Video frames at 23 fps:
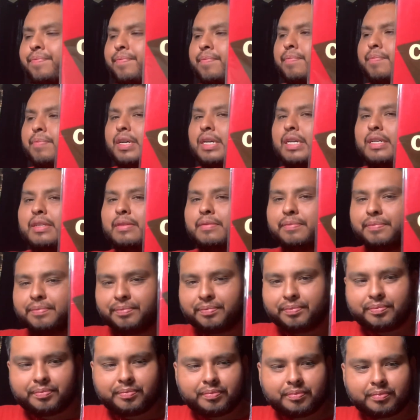But
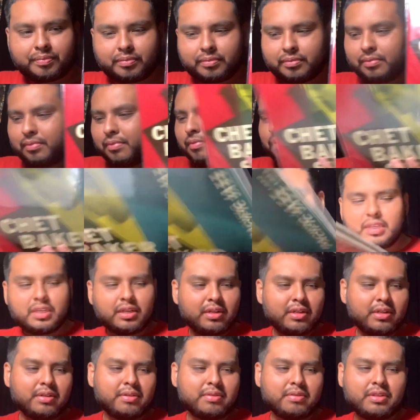you
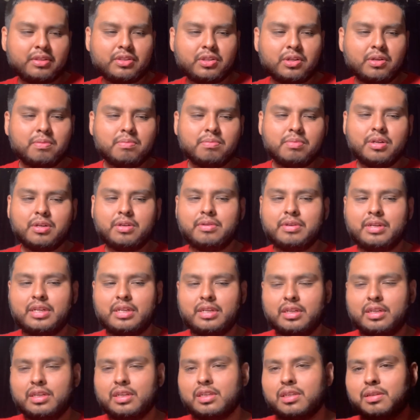know, the Tone Poet
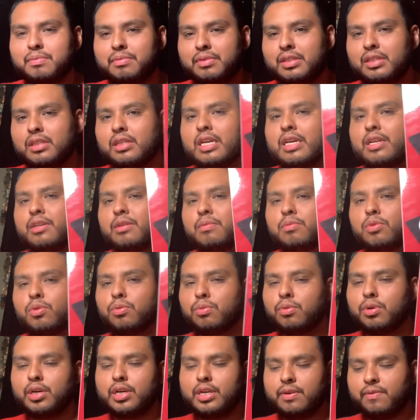comes in at number
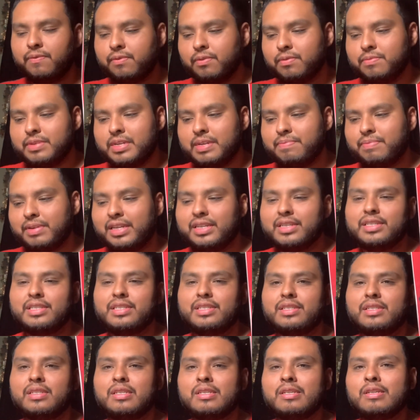1 for me
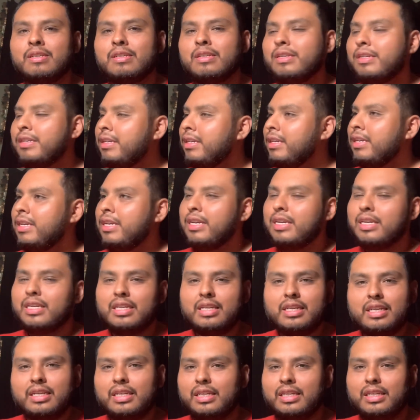because
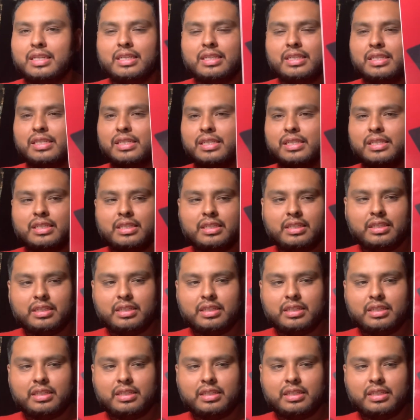it's just